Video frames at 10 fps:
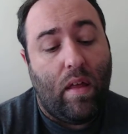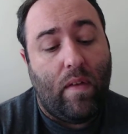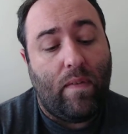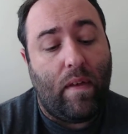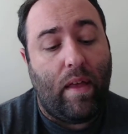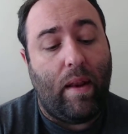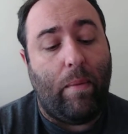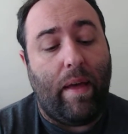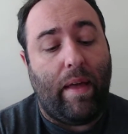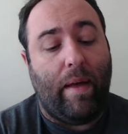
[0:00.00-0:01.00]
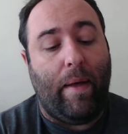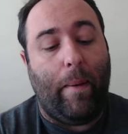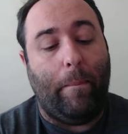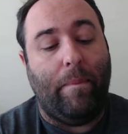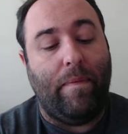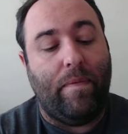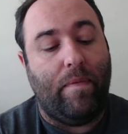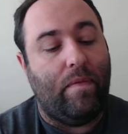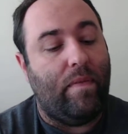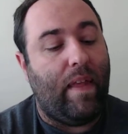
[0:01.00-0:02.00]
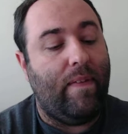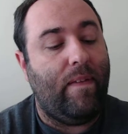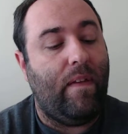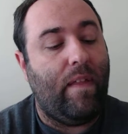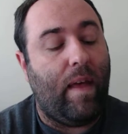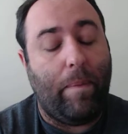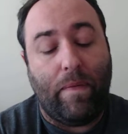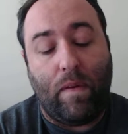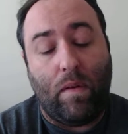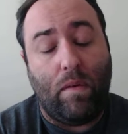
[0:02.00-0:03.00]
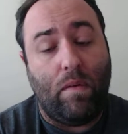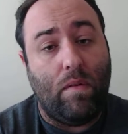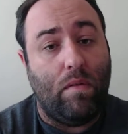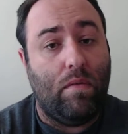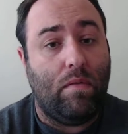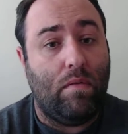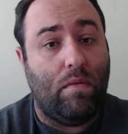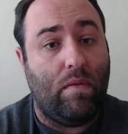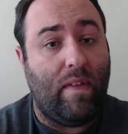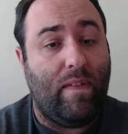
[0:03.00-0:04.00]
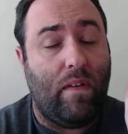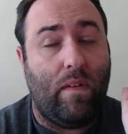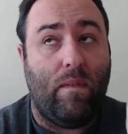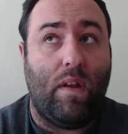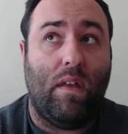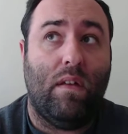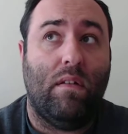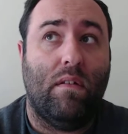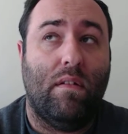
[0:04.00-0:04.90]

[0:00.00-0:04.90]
So anyway, um, that's in the episode. That's in the video.